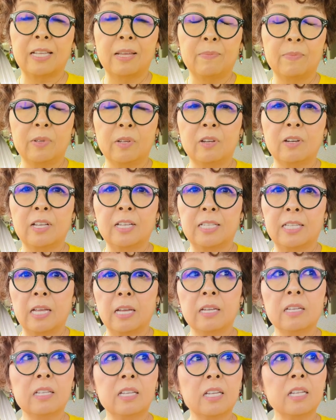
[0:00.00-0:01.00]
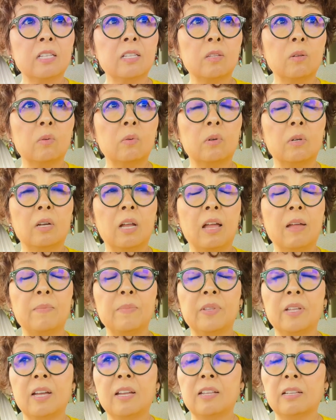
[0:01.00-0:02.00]
I'm not a scientist or
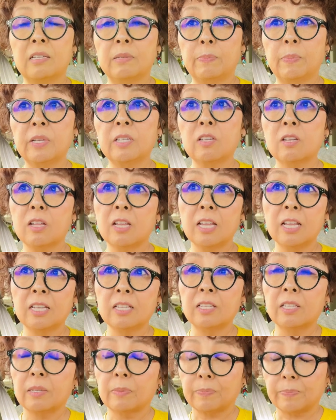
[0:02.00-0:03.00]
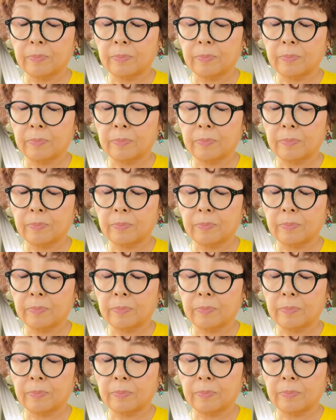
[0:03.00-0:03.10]
I'm not a specialist